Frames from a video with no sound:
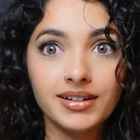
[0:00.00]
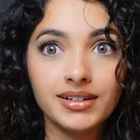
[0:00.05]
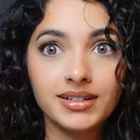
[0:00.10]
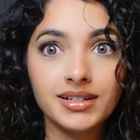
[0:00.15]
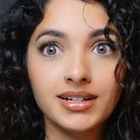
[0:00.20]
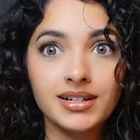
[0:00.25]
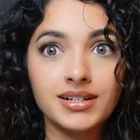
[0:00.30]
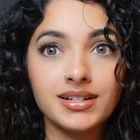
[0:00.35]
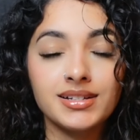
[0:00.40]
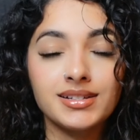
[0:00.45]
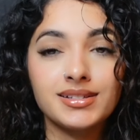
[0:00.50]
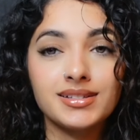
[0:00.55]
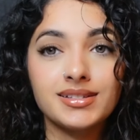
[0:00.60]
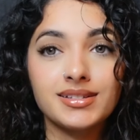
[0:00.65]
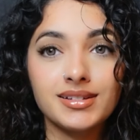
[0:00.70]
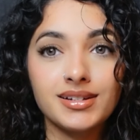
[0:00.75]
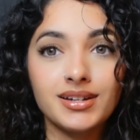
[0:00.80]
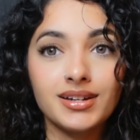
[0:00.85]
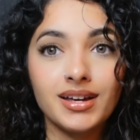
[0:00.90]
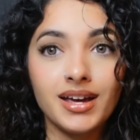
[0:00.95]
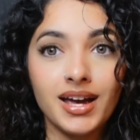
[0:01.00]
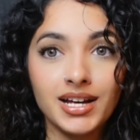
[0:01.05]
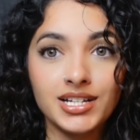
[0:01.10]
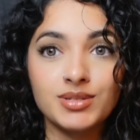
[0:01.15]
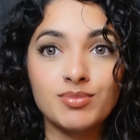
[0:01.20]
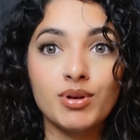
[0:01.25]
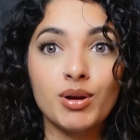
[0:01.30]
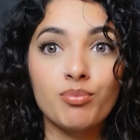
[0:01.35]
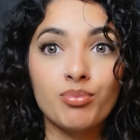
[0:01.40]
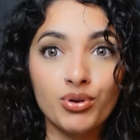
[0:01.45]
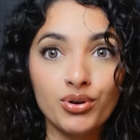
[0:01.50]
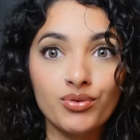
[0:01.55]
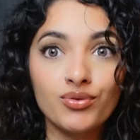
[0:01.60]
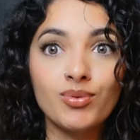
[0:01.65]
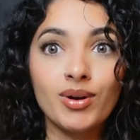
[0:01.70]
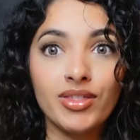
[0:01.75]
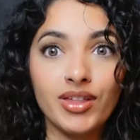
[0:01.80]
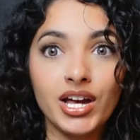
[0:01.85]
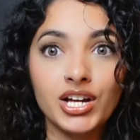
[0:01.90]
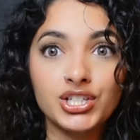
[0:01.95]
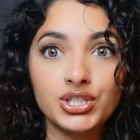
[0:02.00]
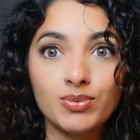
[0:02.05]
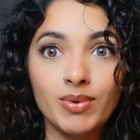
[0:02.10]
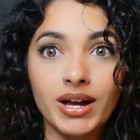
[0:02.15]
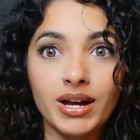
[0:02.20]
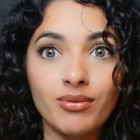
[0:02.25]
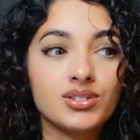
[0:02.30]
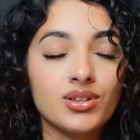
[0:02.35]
because it has to be approved by the HOA.